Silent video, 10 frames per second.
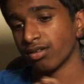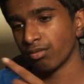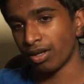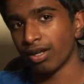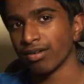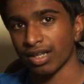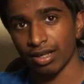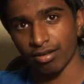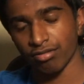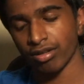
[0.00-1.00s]
So right now it's
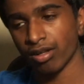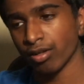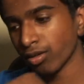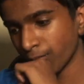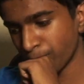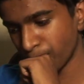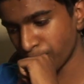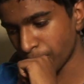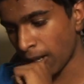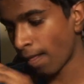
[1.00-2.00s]
$800.
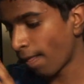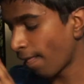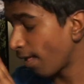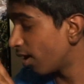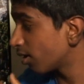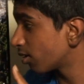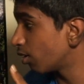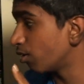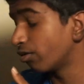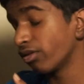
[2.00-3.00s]

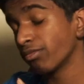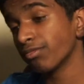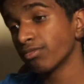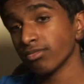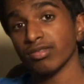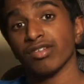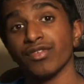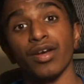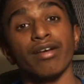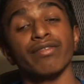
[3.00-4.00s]
So if
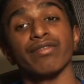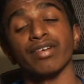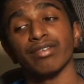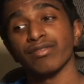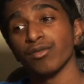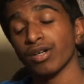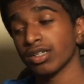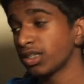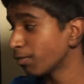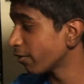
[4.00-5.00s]
you
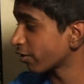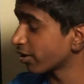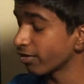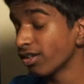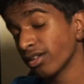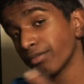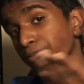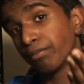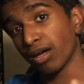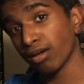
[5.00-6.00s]
want a cheaper version of this,
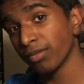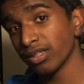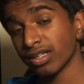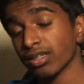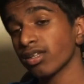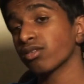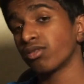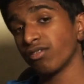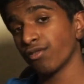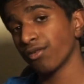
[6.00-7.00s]
by all means get the
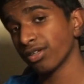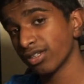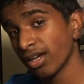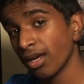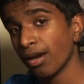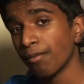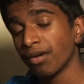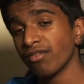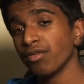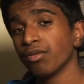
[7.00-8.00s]
24-inch.
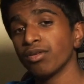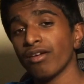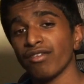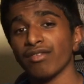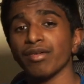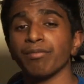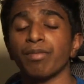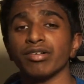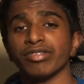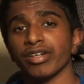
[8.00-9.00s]
But if you have a
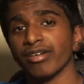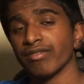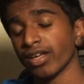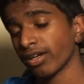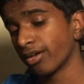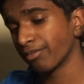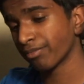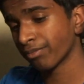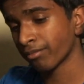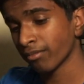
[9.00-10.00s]
budget of like
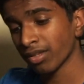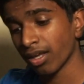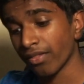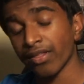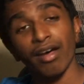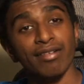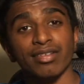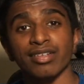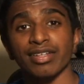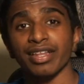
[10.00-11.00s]

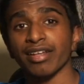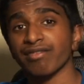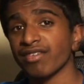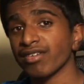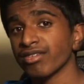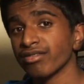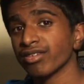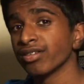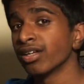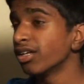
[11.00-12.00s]
1,000 to
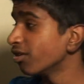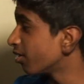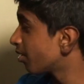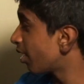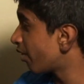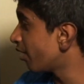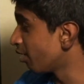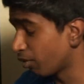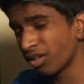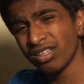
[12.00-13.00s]
1,500, you can get
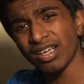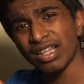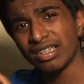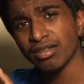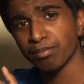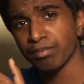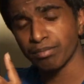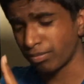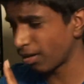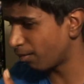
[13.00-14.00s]
this, or you can get
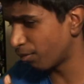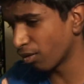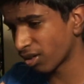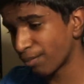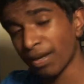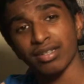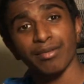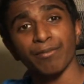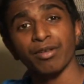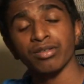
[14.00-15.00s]
a more spec'd
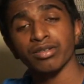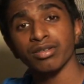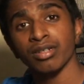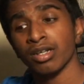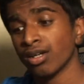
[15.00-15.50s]
up version.